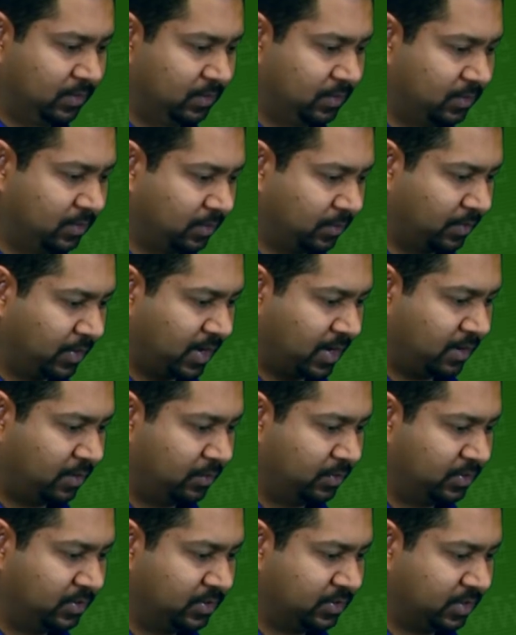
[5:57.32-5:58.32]
So now
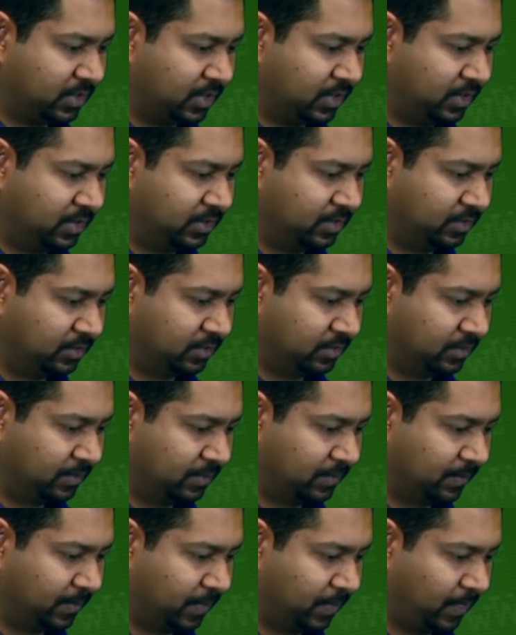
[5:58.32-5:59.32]
we're starting to
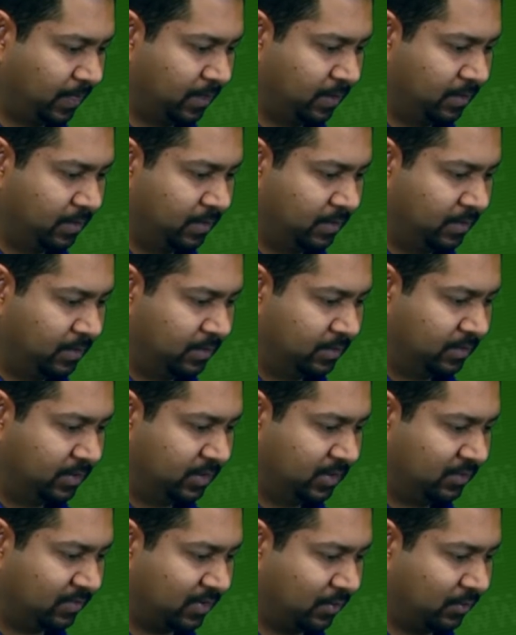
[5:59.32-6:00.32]

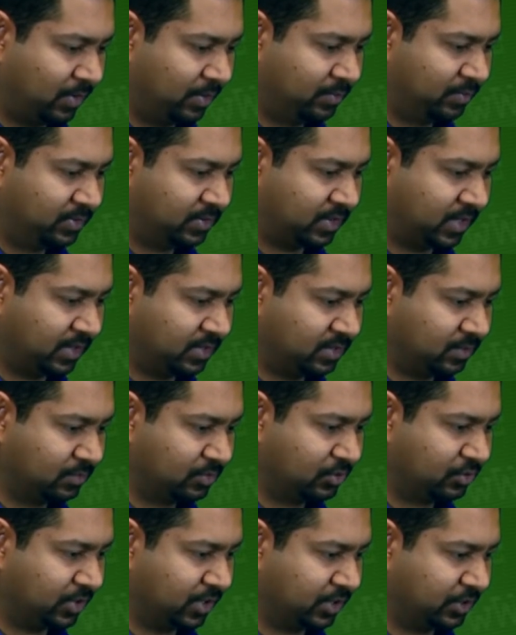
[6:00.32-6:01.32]
give our website some
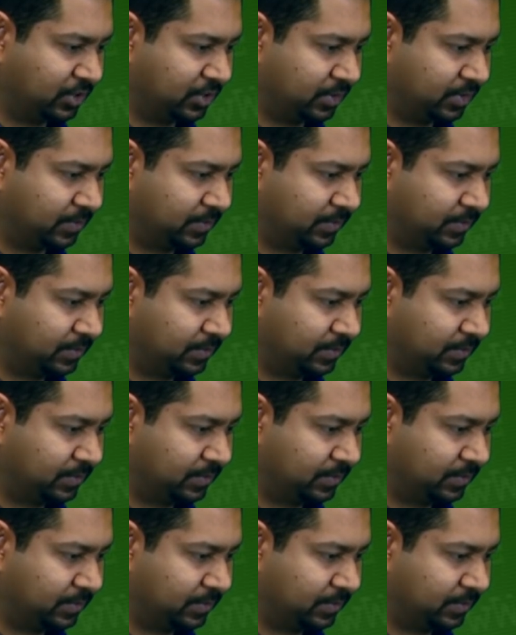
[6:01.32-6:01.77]
structure.